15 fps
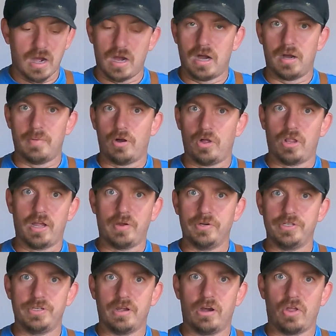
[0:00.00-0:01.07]
Um, all I
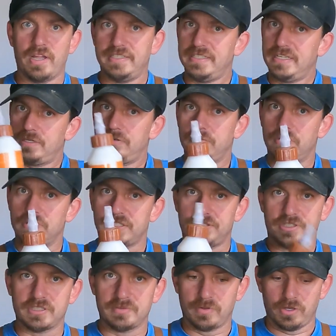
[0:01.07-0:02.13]
would, all I did was I
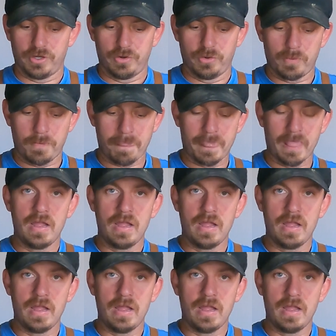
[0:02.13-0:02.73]
took some glue,